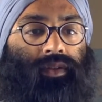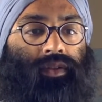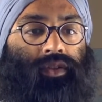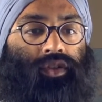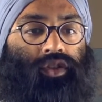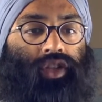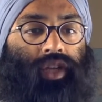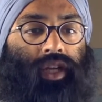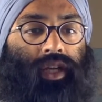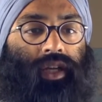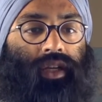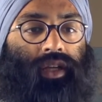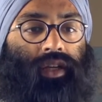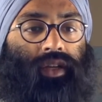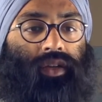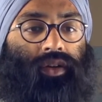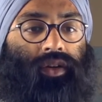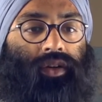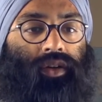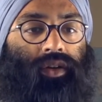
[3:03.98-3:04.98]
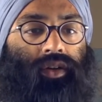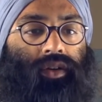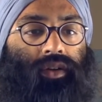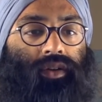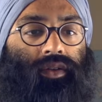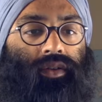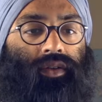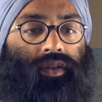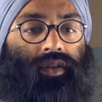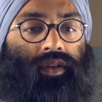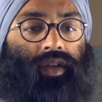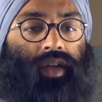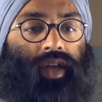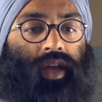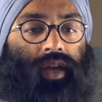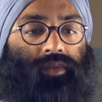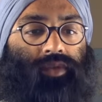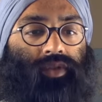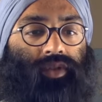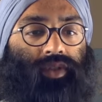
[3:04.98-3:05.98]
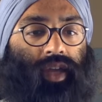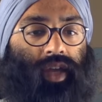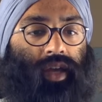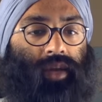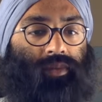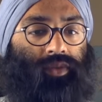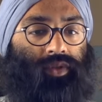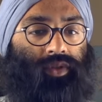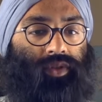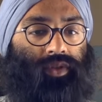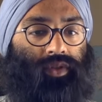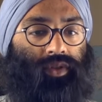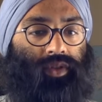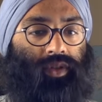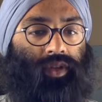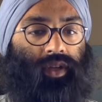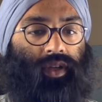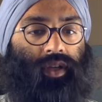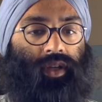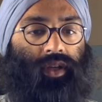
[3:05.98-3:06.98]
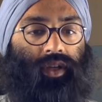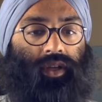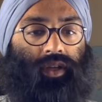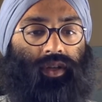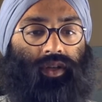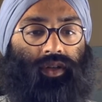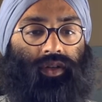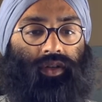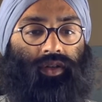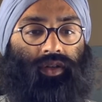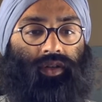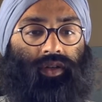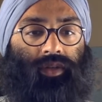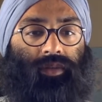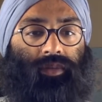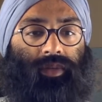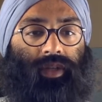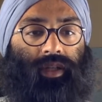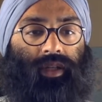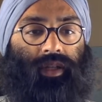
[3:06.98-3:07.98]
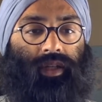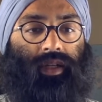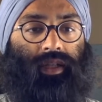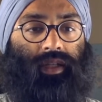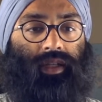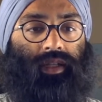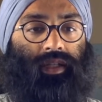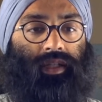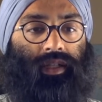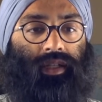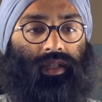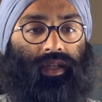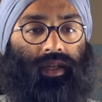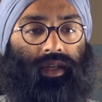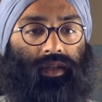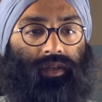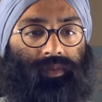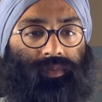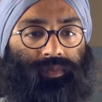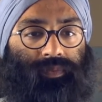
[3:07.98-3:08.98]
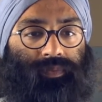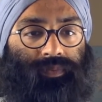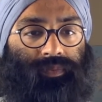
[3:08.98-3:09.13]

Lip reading: Check here, captures, could be an idea.